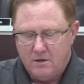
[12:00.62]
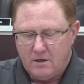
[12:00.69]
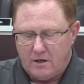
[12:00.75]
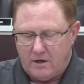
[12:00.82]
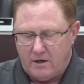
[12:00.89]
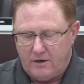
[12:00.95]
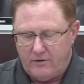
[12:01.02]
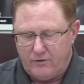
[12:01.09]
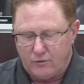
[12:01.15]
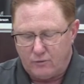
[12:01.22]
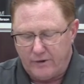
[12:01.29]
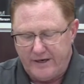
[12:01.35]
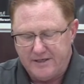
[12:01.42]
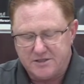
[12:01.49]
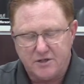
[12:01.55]
The
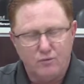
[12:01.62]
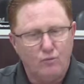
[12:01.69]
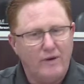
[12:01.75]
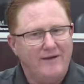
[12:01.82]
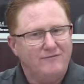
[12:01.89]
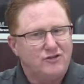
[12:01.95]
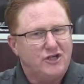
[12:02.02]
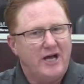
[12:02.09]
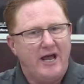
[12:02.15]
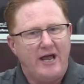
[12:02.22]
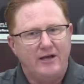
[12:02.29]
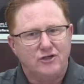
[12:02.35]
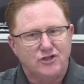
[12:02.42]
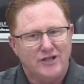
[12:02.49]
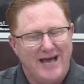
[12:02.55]
reason we've
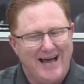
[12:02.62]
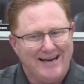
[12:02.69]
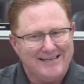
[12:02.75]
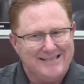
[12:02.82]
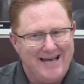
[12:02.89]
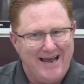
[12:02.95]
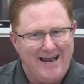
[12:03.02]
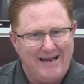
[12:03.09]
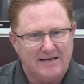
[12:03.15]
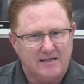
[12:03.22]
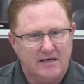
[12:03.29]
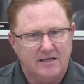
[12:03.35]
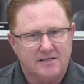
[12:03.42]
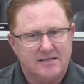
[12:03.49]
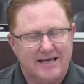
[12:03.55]
changed that date
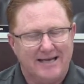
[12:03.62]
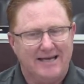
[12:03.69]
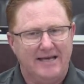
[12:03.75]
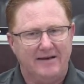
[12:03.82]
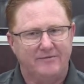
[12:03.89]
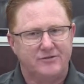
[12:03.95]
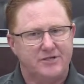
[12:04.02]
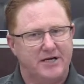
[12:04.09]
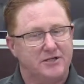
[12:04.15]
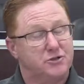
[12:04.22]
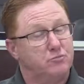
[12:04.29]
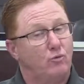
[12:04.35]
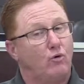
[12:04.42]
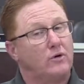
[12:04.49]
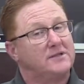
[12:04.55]
is it gives
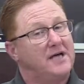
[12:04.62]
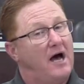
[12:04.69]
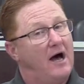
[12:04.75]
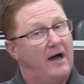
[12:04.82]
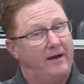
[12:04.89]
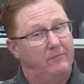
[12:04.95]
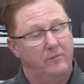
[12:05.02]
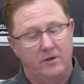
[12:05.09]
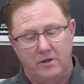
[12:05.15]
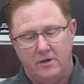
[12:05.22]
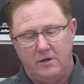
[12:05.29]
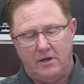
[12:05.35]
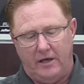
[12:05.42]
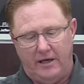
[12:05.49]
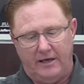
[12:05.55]
us more time.
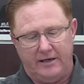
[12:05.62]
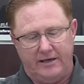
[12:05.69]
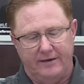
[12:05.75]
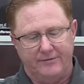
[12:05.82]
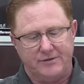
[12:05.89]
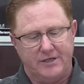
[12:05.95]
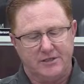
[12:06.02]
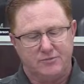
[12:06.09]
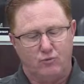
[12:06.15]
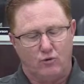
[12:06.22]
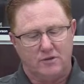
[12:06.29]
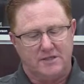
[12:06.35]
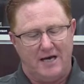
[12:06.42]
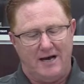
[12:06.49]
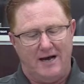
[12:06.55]
It gives us
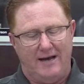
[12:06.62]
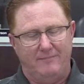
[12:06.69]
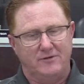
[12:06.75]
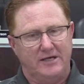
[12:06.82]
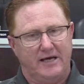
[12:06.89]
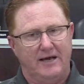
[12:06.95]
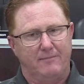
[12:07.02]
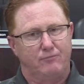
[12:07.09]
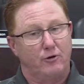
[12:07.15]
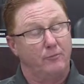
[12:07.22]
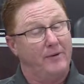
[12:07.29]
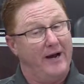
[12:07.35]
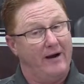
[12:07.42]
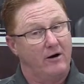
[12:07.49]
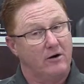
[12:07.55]
more time to get
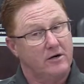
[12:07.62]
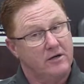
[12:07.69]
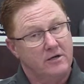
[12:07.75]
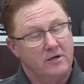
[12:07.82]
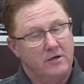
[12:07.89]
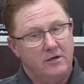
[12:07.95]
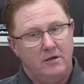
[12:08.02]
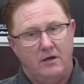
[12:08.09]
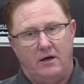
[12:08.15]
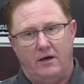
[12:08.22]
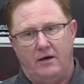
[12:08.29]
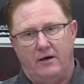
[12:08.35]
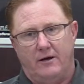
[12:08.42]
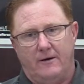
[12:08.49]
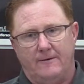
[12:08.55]
prepared
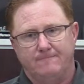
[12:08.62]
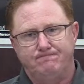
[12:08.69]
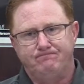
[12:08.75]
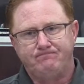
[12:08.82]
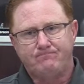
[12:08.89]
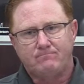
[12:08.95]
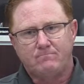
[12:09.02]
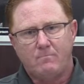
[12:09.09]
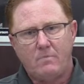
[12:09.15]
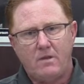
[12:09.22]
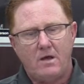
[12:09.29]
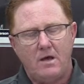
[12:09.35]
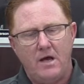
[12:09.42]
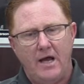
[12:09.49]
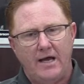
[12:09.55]

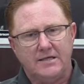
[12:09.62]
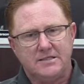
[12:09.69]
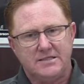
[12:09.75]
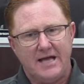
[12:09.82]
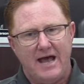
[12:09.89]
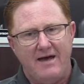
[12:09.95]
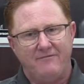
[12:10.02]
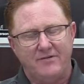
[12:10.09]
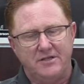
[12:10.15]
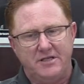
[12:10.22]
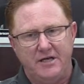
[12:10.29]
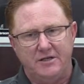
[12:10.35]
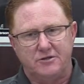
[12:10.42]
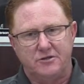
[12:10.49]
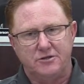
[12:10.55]
as staff and
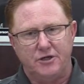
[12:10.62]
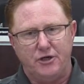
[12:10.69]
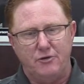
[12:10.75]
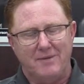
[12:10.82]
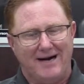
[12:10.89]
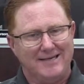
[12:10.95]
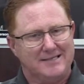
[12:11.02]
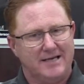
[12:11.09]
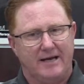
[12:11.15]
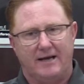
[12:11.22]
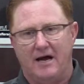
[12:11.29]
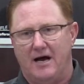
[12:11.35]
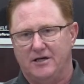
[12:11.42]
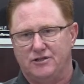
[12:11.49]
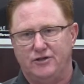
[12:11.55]
teachers, and you might say,
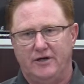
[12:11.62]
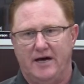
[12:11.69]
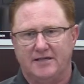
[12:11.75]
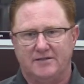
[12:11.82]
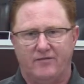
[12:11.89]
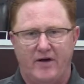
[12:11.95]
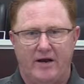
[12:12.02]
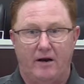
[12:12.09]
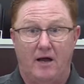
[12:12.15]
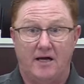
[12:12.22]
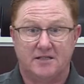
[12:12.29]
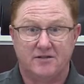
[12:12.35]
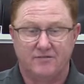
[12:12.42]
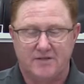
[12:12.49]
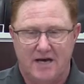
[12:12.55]
gosh, you guys have had
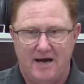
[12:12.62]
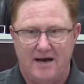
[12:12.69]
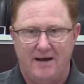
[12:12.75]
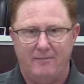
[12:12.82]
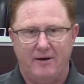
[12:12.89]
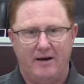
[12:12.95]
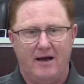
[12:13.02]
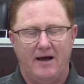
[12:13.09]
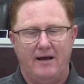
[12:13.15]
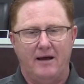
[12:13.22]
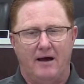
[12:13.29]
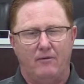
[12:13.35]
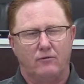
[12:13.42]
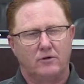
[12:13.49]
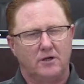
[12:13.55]
lots of time, and
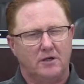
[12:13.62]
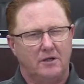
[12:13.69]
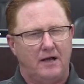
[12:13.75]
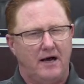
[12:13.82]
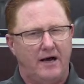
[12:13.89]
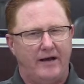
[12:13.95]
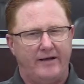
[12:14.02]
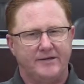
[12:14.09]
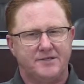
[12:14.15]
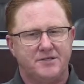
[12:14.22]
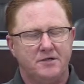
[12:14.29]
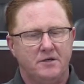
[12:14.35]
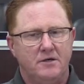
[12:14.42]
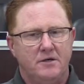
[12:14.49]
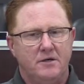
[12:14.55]
I
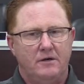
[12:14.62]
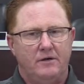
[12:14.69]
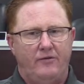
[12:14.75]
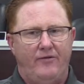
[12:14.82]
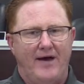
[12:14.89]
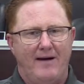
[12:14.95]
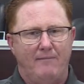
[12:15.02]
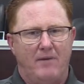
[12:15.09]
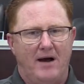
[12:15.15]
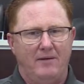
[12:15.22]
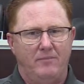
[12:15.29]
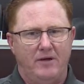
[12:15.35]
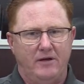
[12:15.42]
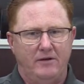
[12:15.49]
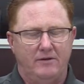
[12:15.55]
realize that
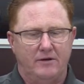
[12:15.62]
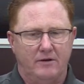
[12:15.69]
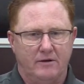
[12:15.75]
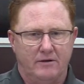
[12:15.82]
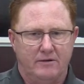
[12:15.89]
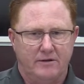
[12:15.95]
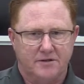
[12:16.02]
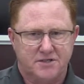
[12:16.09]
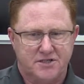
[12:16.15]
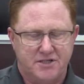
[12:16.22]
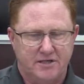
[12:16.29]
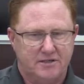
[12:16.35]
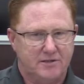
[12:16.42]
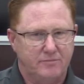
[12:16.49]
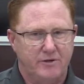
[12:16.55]
might be the
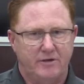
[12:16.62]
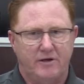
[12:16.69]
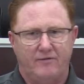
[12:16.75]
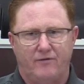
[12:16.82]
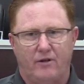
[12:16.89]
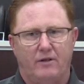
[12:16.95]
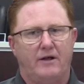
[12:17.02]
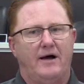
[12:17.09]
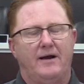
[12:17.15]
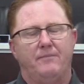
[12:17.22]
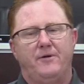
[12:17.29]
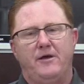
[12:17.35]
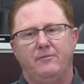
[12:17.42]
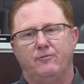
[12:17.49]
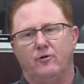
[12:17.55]
sentiment of a lot of
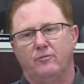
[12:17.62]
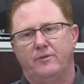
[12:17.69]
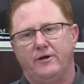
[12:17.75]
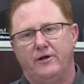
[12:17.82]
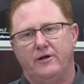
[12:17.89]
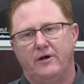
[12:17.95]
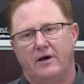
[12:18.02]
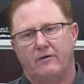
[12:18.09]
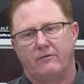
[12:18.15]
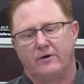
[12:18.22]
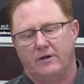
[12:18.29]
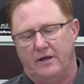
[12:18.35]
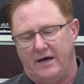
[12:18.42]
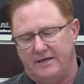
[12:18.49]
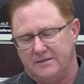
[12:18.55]
people, but you got to
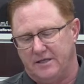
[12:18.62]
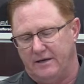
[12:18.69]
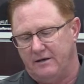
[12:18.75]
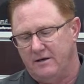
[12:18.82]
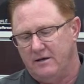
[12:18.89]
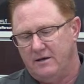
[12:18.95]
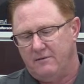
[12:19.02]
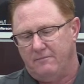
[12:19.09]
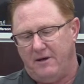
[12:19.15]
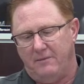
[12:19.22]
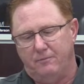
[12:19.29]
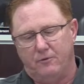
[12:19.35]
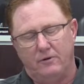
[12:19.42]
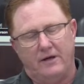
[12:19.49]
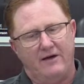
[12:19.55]
realize that
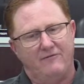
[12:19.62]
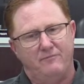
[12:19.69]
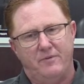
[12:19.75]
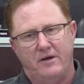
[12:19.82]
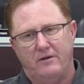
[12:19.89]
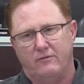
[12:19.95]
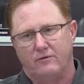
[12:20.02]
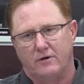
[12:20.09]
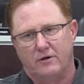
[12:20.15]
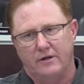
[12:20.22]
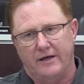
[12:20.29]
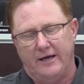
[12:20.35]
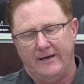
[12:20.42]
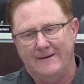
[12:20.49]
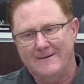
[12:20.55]
people have been
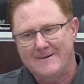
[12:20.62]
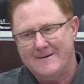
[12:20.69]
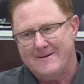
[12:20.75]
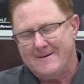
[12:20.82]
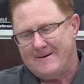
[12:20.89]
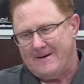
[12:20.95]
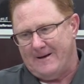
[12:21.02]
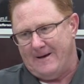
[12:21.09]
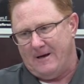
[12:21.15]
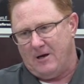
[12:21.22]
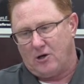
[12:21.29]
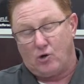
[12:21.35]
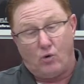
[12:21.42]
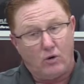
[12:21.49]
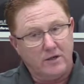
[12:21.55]
really
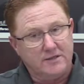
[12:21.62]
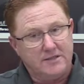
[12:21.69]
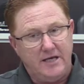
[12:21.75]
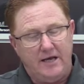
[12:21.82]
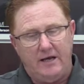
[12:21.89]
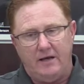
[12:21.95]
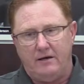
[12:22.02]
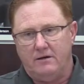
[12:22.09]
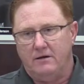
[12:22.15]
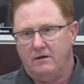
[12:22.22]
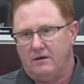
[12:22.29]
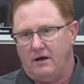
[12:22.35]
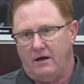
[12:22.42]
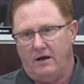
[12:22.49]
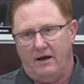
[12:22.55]

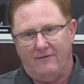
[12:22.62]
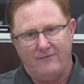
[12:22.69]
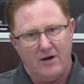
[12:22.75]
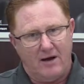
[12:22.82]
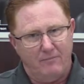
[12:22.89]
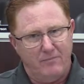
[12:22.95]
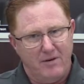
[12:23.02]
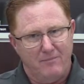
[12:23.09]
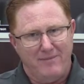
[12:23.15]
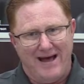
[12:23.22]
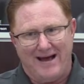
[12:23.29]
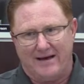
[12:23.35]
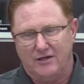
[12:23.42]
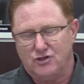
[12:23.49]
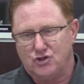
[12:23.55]
quarantined, have not been
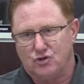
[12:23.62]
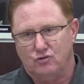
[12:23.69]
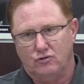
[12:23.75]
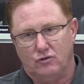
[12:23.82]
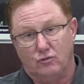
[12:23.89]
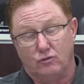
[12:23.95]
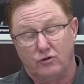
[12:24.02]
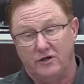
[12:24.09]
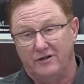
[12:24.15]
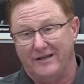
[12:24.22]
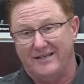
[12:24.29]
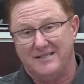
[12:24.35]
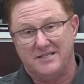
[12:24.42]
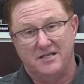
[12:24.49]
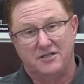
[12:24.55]
back in school
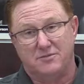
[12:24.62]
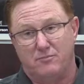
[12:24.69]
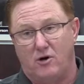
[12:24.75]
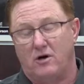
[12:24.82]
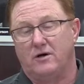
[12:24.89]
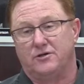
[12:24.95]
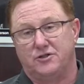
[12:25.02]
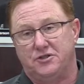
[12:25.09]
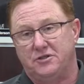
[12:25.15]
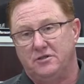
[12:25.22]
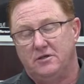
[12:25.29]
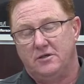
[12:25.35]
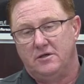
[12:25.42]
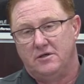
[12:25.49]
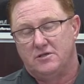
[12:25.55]
really since March.
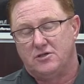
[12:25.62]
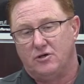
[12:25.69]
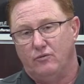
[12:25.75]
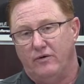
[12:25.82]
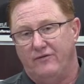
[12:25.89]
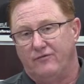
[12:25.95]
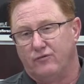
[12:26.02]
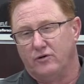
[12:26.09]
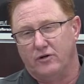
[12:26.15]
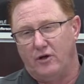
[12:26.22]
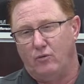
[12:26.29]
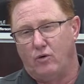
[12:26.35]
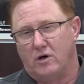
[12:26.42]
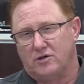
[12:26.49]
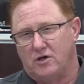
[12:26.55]
So we've really
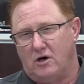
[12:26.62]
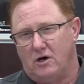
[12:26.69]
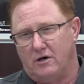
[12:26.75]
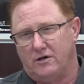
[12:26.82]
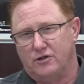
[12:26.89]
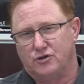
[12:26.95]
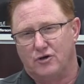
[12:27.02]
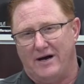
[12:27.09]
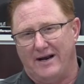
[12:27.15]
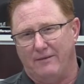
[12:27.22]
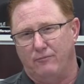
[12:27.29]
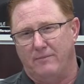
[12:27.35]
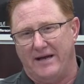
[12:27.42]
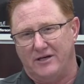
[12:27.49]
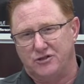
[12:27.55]
worked hard to try to
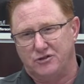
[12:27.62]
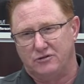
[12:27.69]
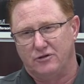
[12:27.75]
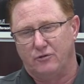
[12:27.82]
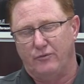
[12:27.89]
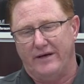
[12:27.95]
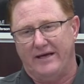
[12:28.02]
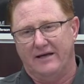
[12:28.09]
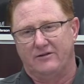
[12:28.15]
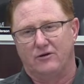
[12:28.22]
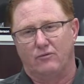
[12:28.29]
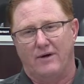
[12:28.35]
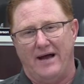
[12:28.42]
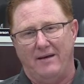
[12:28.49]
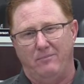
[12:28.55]
make sure that we get the
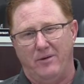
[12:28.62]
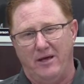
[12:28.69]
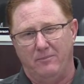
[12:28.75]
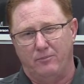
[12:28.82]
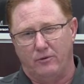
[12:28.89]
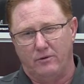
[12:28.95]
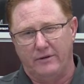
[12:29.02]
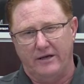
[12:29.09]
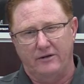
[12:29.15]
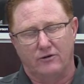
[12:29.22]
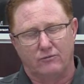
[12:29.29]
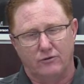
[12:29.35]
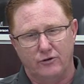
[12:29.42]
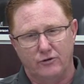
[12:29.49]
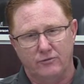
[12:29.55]
right people in the
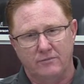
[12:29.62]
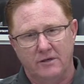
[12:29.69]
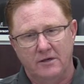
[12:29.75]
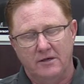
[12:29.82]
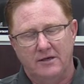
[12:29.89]
room